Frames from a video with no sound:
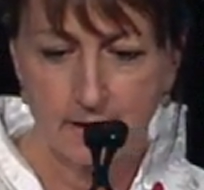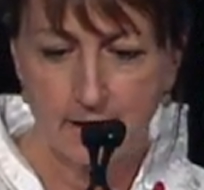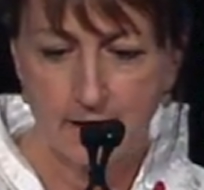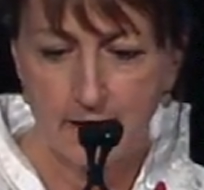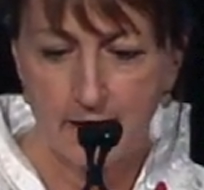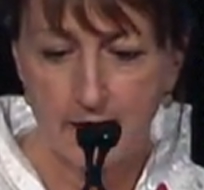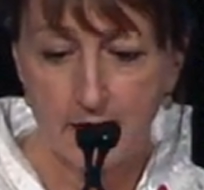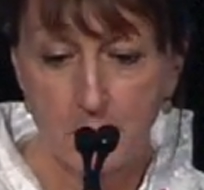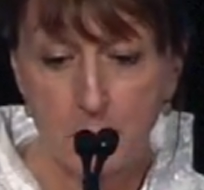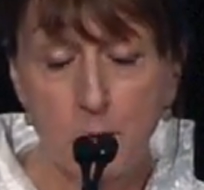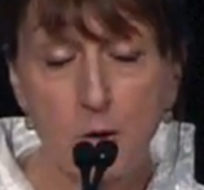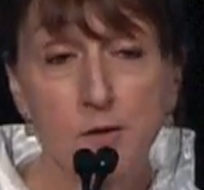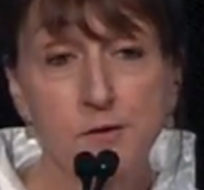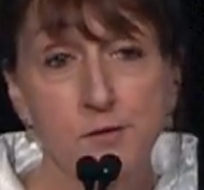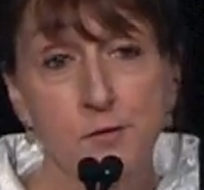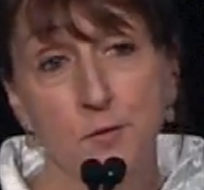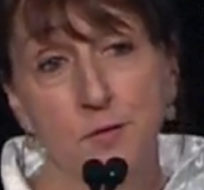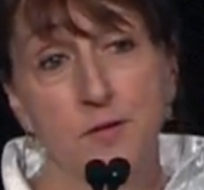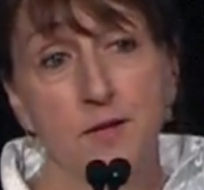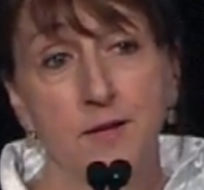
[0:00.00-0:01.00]
And I'm
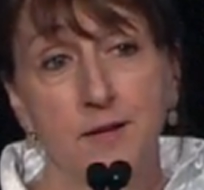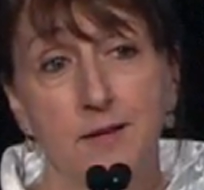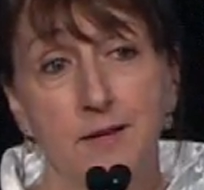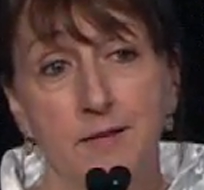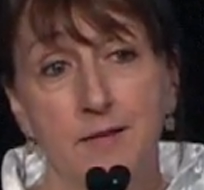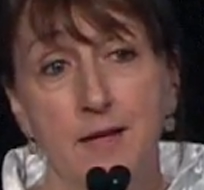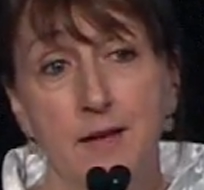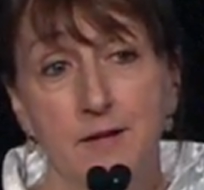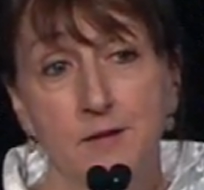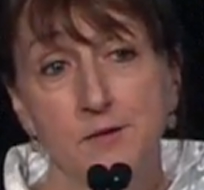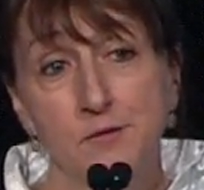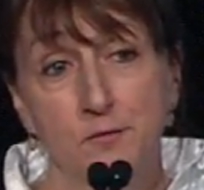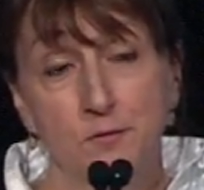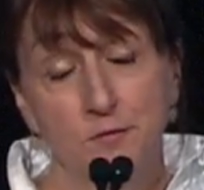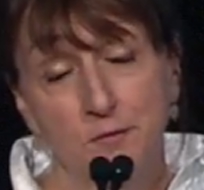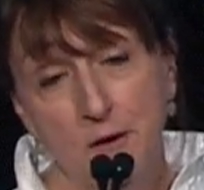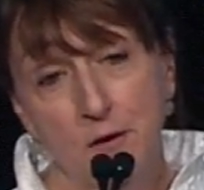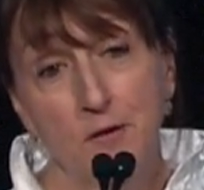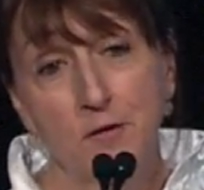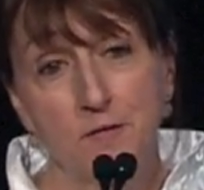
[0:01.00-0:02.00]
also thinking that it's
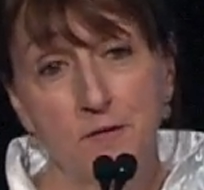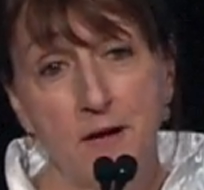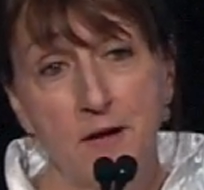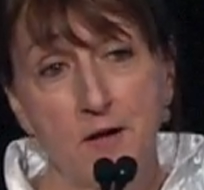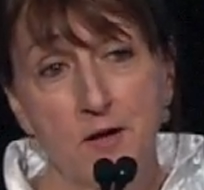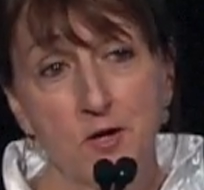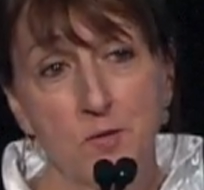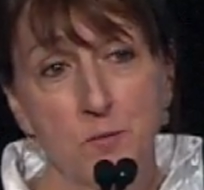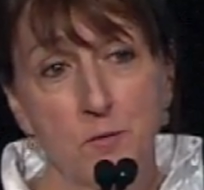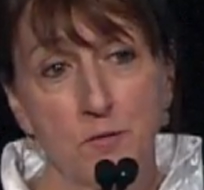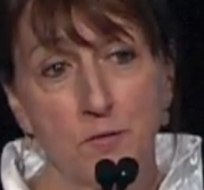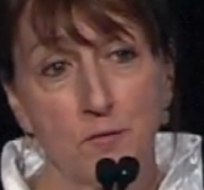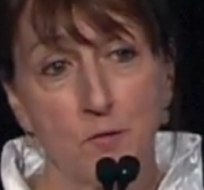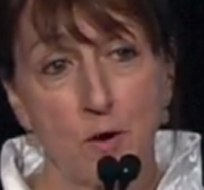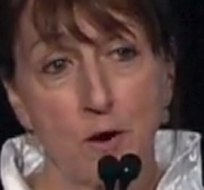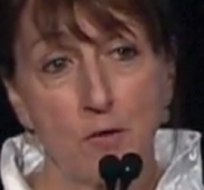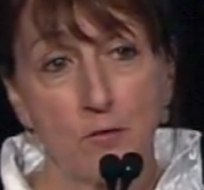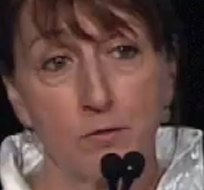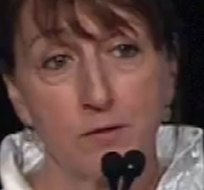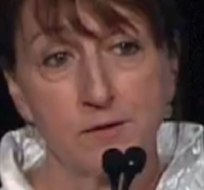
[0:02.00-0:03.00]
very valuable for
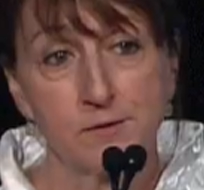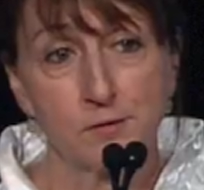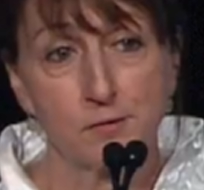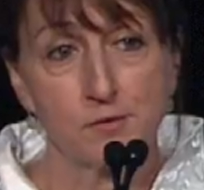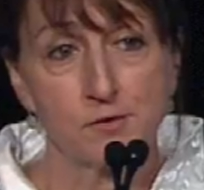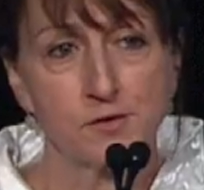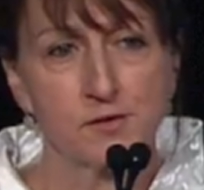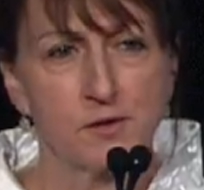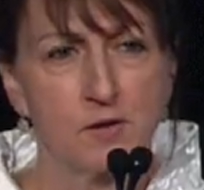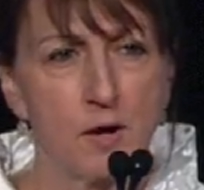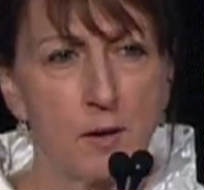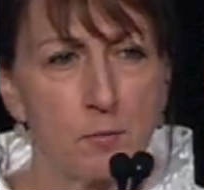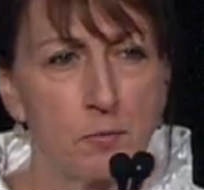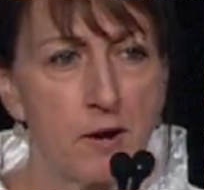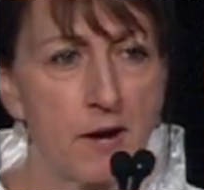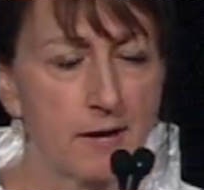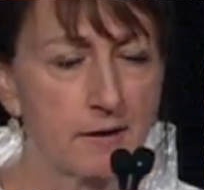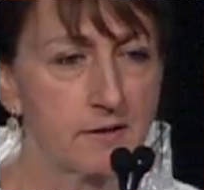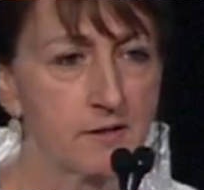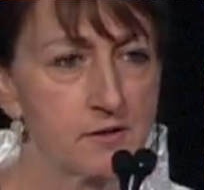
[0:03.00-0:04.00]
our researchers and our
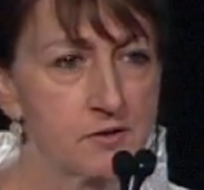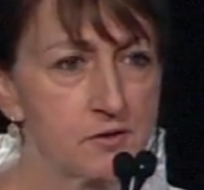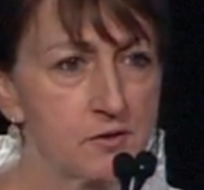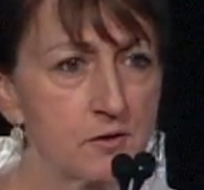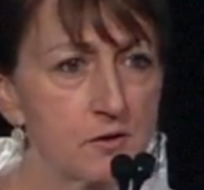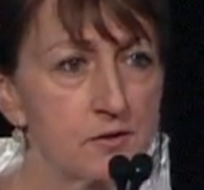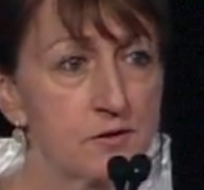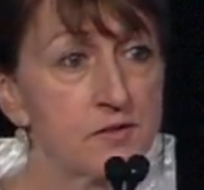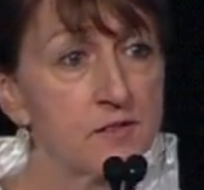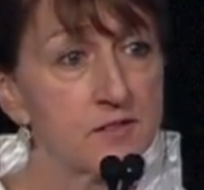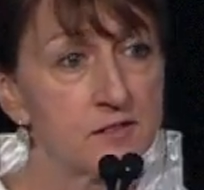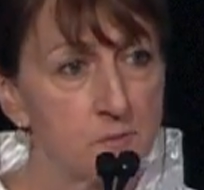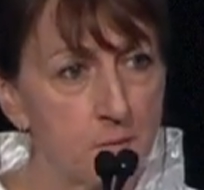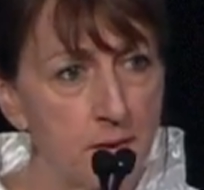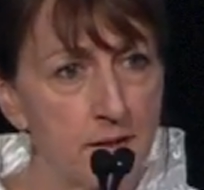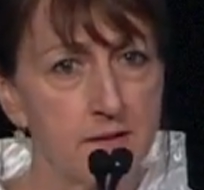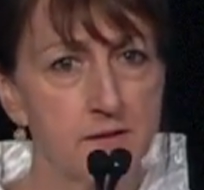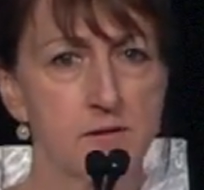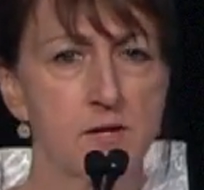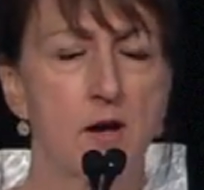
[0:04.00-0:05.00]
practitioners to
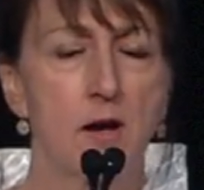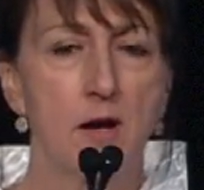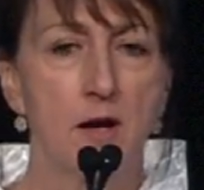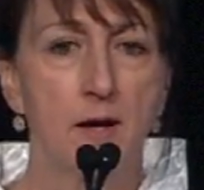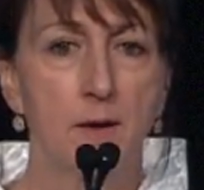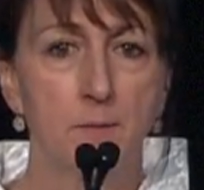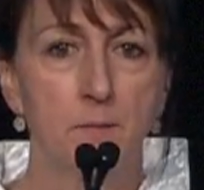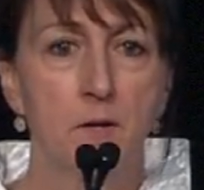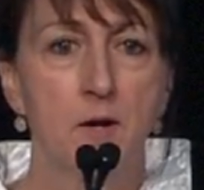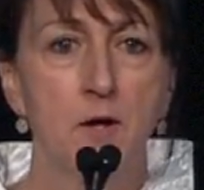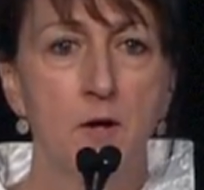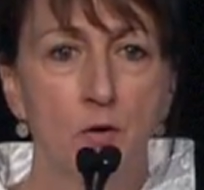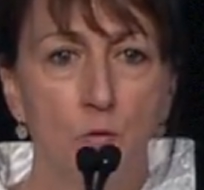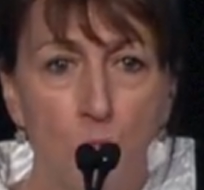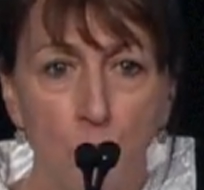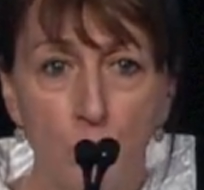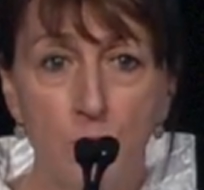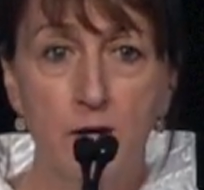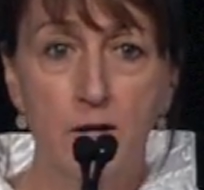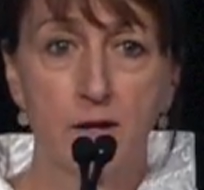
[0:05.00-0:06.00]
spend time
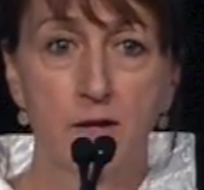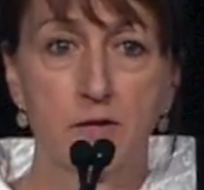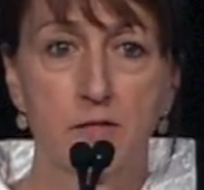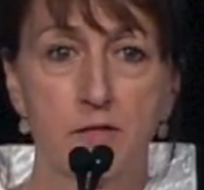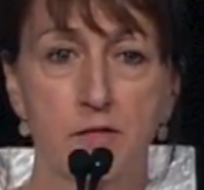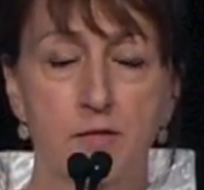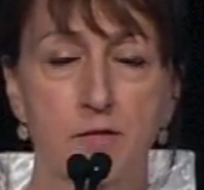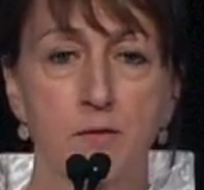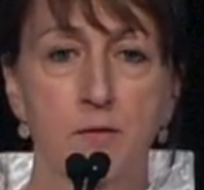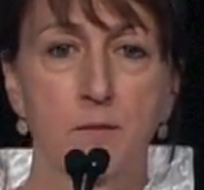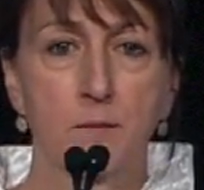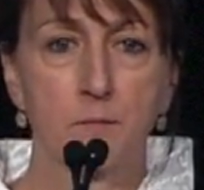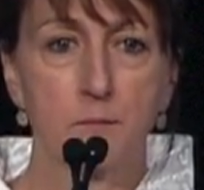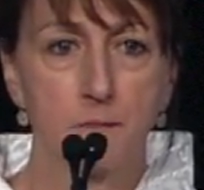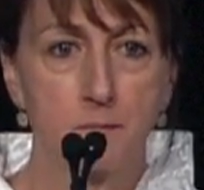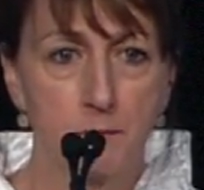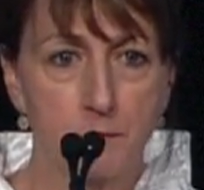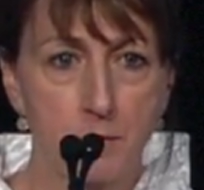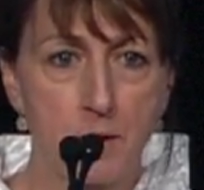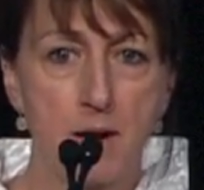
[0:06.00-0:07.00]
with
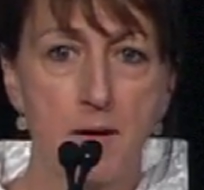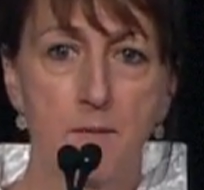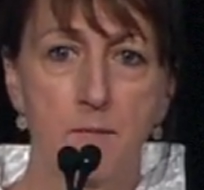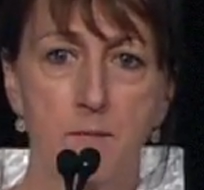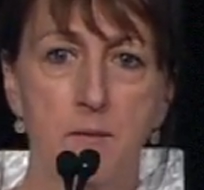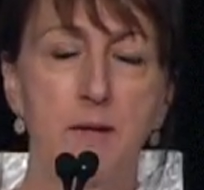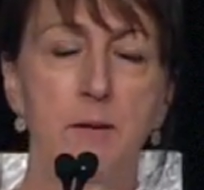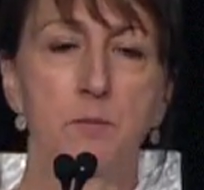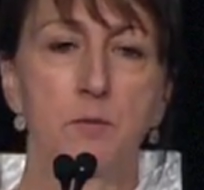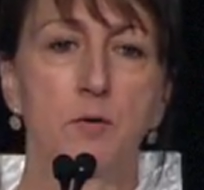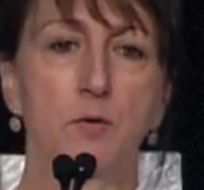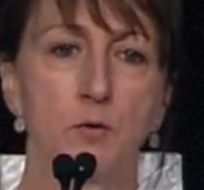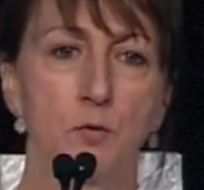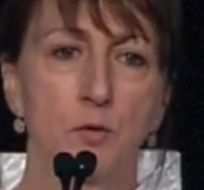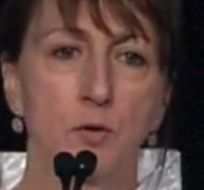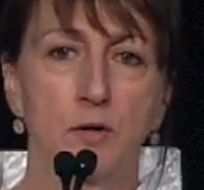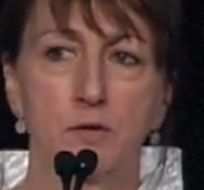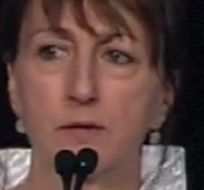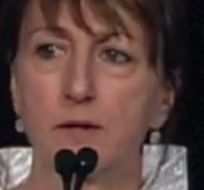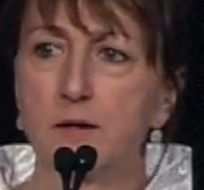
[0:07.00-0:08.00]
people who
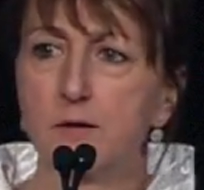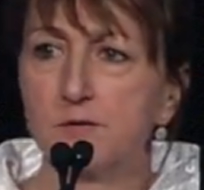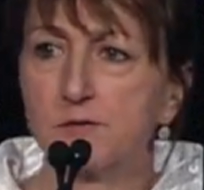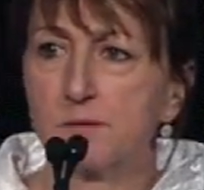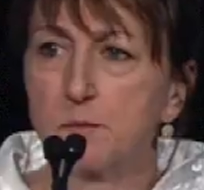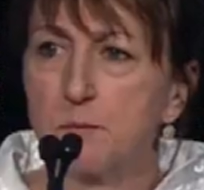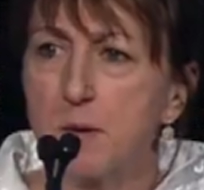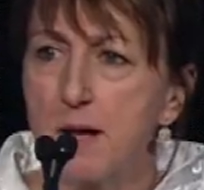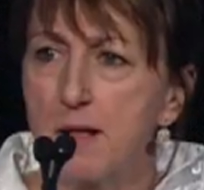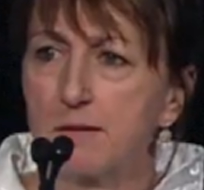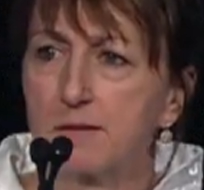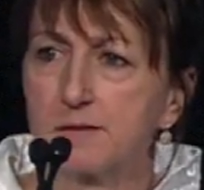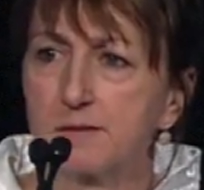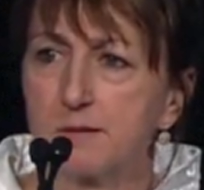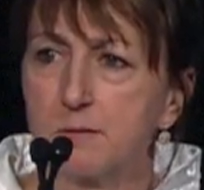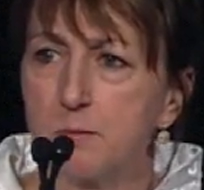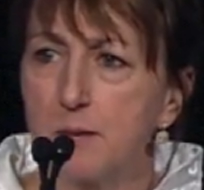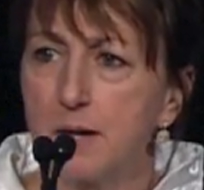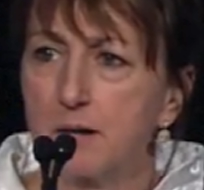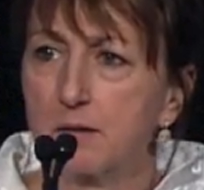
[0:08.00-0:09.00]
are leaders and
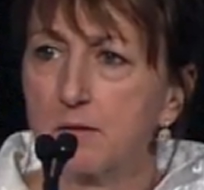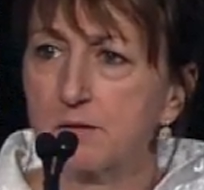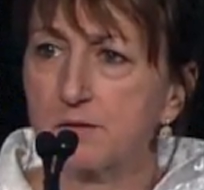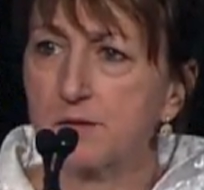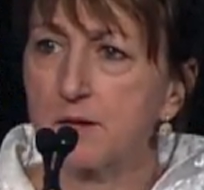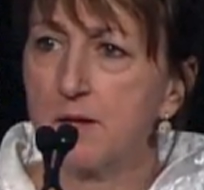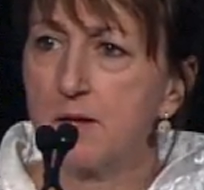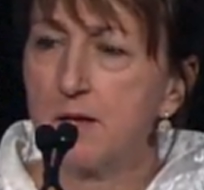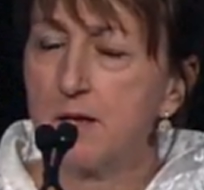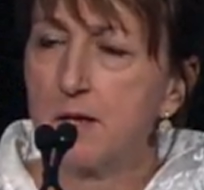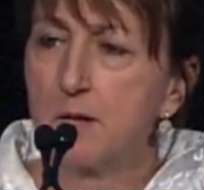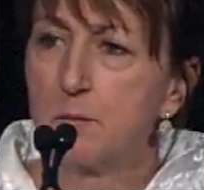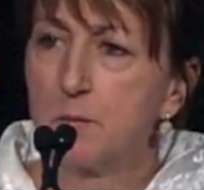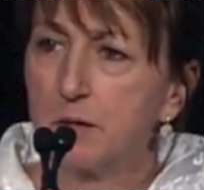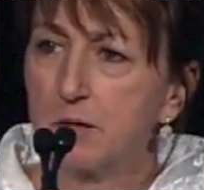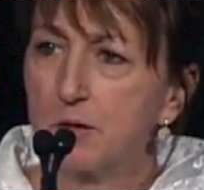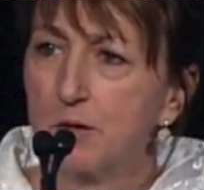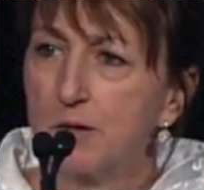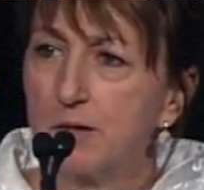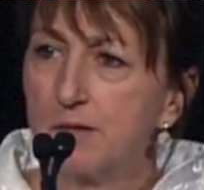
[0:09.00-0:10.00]
policymakers,
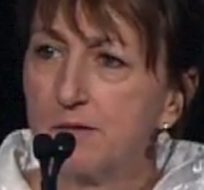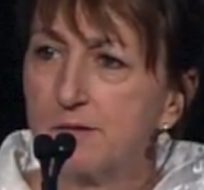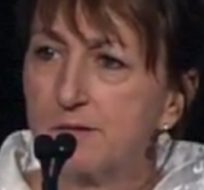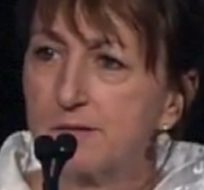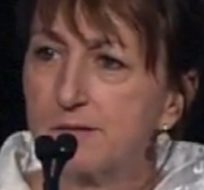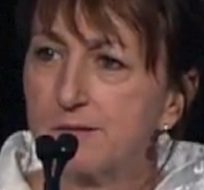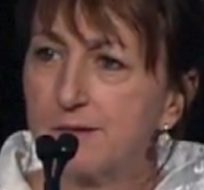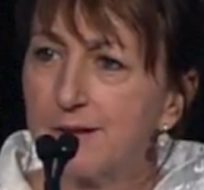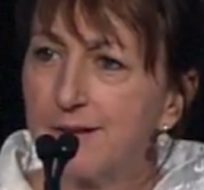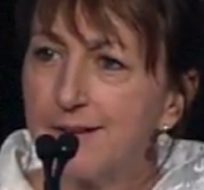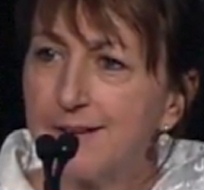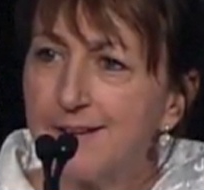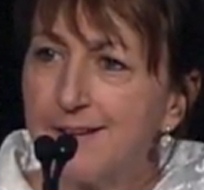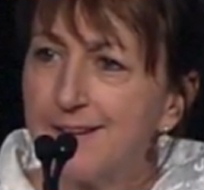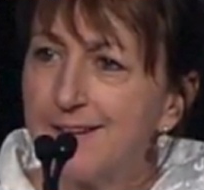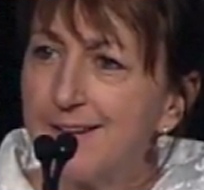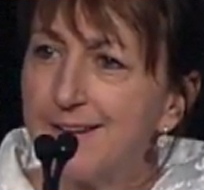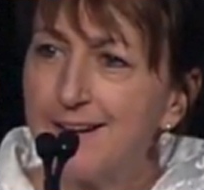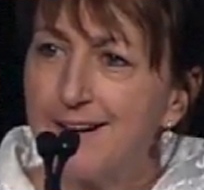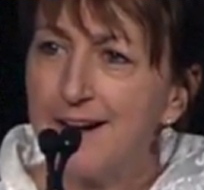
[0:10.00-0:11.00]
because
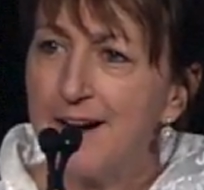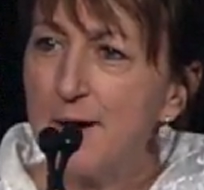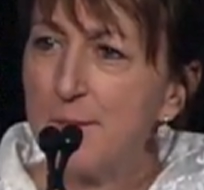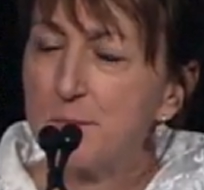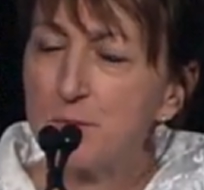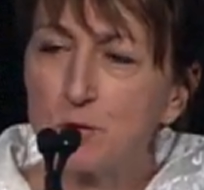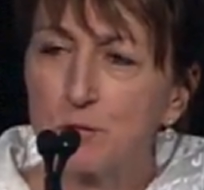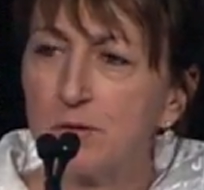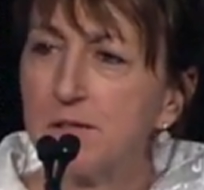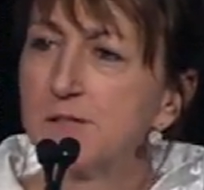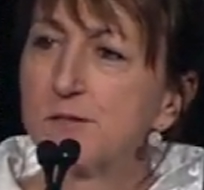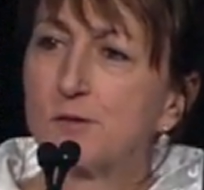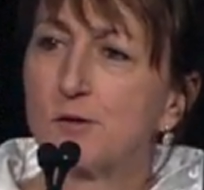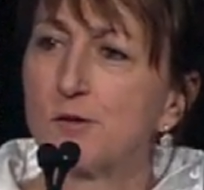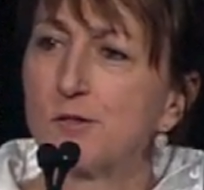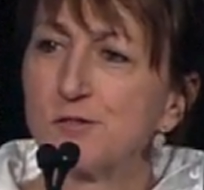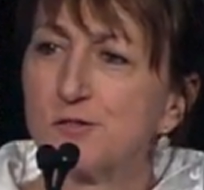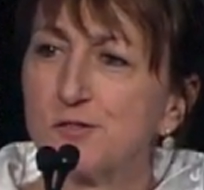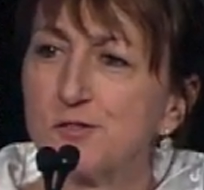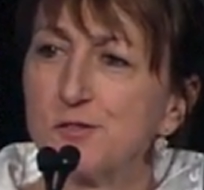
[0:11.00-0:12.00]
the
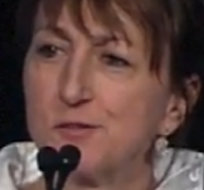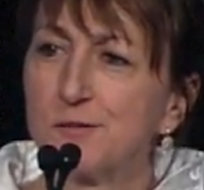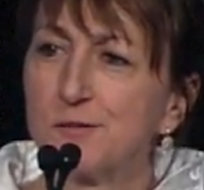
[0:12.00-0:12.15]
research